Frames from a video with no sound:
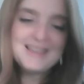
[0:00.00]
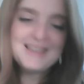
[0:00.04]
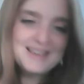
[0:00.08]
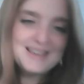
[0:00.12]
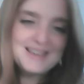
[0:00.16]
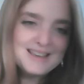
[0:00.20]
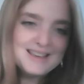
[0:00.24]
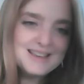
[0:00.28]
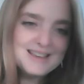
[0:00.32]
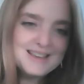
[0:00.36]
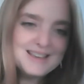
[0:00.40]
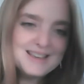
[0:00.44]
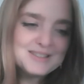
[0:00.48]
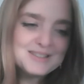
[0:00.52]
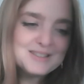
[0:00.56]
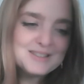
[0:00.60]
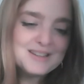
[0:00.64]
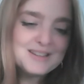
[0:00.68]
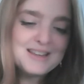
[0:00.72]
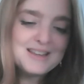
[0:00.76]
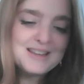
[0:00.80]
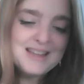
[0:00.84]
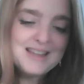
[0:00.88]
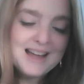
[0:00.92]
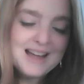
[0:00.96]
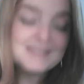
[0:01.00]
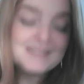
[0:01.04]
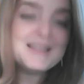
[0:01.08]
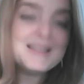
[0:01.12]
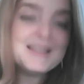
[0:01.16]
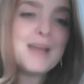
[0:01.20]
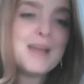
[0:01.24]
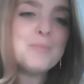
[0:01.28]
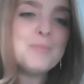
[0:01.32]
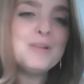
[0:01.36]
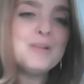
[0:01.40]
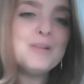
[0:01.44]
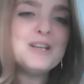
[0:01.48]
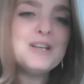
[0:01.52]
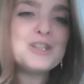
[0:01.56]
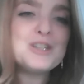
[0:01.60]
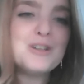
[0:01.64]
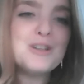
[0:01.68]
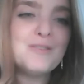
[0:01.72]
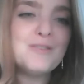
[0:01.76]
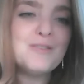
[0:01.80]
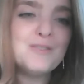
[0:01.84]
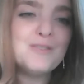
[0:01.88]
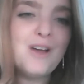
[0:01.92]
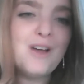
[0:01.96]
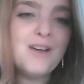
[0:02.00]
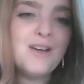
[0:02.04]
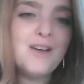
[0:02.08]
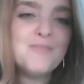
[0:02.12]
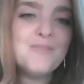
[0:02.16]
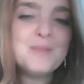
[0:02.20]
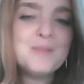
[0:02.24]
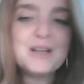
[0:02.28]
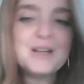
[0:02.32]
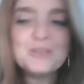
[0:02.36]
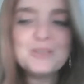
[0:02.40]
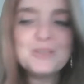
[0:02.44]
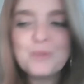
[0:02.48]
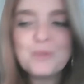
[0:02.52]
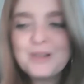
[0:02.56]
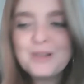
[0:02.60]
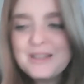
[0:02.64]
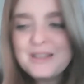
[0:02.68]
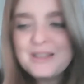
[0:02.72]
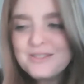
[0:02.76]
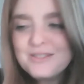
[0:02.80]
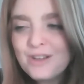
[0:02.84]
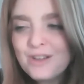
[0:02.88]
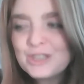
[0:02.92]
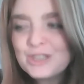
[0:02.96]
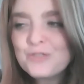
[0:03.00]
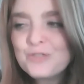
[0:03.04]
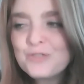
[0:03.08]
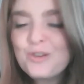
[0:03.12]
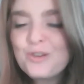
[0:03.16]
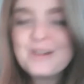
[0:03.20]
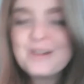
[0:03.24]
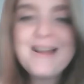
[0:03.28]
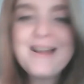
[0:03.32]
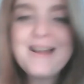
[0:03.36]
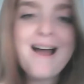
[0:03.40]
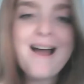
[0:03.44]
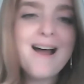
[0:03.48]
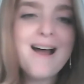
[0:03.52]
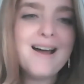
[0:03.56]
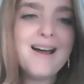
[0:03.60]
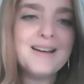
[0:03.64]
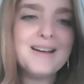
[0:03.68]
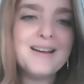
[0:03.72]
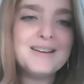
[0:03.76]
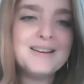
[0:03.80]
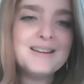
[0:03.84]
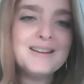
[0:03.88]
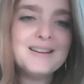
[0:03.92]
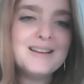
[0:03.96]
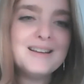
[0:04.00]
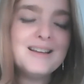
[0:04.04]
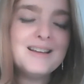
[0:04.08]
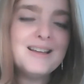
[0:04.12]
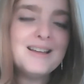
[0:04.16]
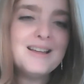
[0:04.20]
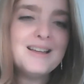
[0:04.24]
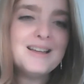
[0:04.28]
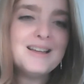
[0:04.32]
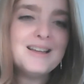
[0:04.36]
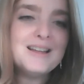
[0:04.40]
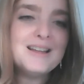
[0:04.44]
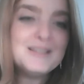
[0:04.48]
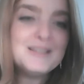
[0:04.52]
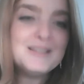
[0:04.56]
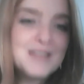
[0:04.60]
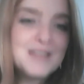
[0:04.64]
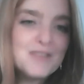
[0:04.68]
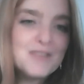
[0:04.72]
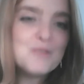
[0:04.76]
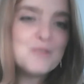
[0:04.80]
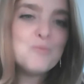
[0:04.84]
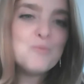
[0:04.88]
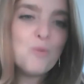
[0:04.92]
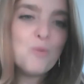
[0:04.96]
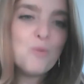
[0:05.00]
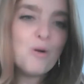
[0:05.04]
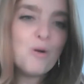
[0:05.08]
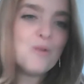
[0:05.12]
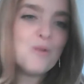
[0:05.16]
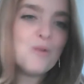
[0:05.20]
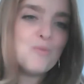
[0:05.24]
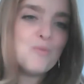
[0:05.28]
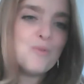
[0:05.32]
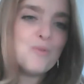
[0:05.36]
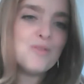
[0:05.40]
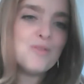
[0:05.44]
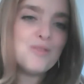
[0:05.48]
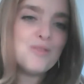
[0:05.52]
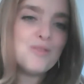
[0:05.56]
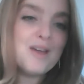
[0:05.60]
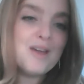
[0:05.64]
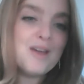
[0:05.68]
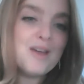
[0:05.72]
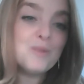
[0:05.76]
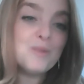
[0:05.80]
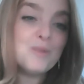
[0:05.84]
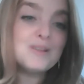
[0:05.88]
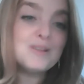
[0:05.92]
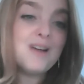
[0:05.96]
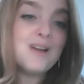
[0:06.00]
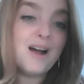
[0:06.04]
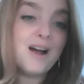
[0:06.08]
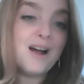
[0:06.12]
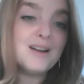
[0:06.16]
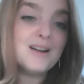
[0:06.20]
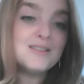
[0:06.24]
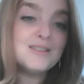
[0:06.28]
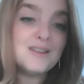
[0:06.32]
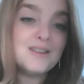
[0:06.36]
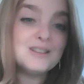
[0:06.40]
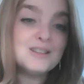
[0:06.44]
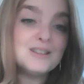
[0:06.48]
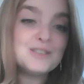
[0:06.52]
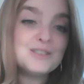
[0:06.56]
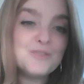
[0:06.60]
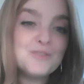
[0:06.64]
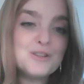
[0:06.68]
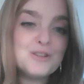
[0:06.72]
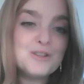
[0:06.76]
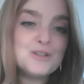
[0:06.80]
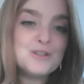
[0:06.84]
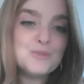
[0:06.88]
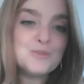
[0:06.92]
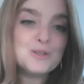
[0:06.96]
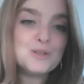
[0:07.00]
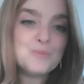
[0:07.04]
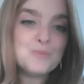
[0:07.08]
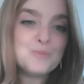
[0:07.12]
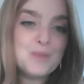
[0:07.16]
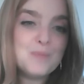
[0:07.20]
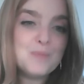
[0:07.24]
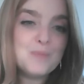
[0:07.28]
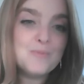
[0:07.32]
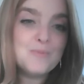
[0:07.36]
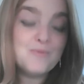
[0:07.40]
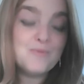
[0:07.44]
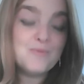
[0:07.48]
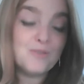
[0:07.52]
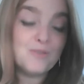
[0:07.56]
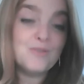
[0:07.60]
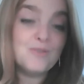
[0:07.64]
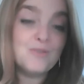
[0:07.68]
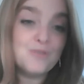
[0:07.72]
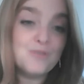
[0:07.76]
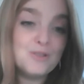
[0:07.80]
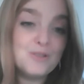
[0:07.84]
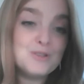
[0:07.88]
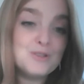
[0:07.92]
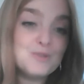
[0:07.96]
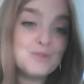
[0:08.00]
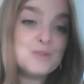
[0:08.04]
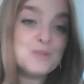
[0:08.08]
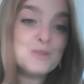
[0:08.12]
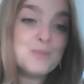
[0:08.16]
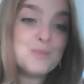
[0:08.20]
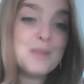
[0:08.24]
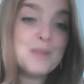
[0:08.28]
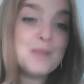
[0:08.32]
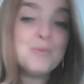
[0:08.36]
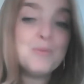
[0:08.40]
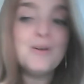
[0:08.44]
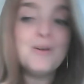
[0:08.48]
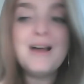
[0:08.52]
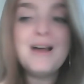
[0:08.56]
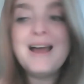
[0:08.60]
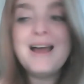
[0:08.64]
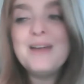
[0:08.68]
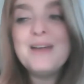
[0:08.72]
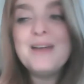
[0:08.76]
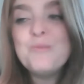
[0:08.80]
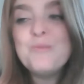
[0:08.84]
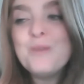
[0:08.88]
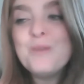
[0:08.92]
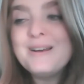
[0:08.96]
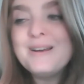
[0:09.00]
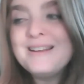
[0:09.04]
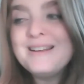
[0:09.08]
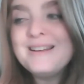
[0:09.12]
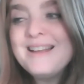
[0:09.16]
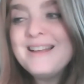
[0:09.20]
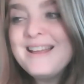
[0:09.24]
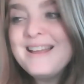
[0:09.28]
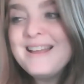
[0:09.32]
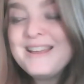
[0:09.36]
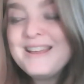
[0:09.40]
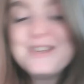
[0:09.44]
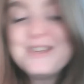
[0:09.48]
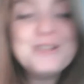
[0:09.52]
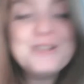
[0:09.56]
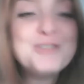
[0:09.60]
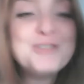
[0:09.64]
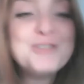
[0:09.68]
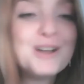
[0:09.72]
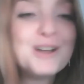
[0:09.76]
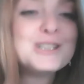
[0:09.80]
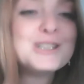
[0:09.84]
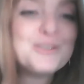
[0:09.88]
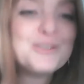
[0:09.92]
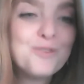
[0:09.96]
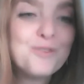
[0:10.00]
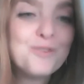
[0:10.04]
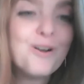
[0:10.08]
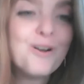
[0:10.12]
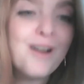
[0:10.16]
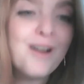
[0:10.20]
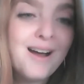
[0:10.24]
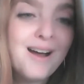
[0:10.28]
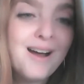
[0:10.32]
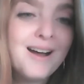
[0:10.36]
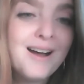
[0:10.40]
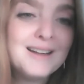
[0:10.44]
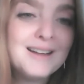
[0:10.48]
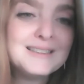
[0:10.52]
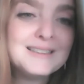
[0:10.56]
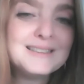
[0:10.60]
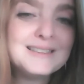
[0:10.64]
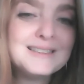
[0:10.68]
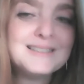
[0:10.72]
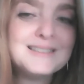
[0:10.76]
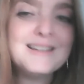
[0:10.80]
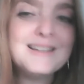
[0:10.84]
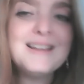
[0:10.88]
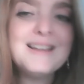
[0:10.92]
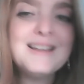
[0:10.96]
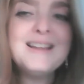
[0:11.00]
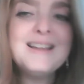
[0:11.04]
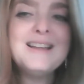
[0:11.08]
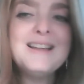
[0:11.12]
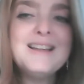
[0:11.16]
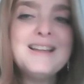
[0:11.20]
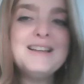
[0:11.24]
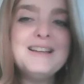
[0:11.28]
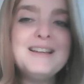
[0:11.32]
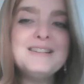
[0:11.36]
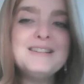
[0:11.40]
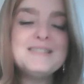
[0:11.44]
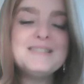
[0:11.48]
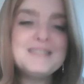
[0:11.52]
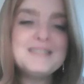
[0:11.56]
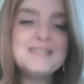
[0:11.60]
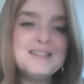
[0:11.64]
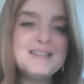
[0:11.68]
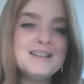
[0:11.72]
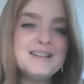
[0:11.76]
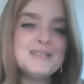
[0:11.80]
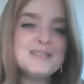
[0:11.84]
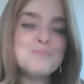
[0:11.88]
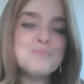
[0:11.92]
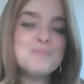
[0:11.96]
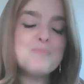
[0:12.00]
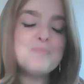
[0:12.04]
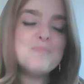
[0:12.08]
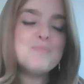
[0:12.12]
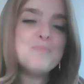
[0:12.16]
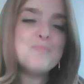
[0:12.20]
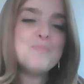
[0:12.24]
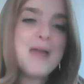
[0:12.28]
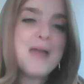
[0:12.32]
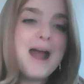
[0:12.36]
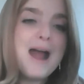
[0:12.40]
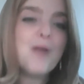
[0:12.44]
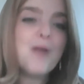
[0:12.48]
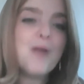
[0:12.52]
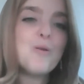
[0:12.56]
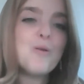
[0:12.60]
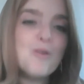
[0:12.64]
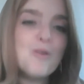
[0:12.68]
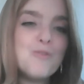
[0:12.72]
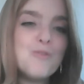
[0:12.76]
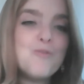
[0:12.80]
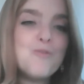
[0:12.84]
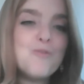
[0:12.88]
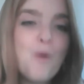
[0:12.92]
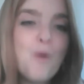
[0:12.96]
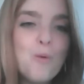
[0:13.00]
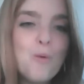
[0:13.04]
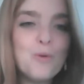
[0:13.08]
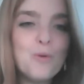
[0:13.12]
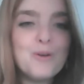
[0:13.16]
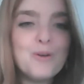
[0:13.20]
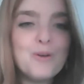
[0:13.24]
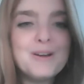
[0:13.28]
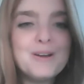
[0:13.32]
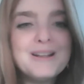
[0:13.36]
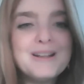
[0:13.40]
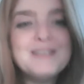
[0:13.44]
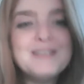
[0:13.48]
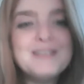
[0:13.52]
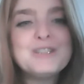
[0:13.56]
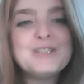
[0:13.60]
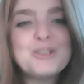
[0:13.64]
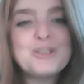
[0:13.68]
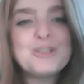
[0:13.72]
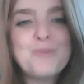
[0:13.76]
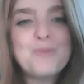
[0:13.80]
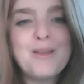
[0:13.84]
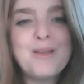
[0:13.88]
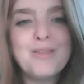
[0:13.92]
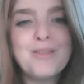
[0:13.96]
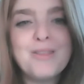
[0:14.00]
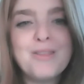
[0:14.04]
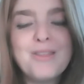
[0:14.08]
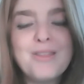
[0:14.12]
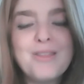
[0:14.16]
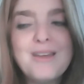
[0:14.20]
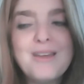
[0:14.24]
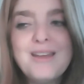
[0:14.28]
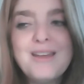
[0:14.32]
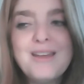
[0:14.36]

he is he has the appellation of love because what he does for God is even more than what God does for the Jewish people for the Jewish people and what he does for us is is power forward his strength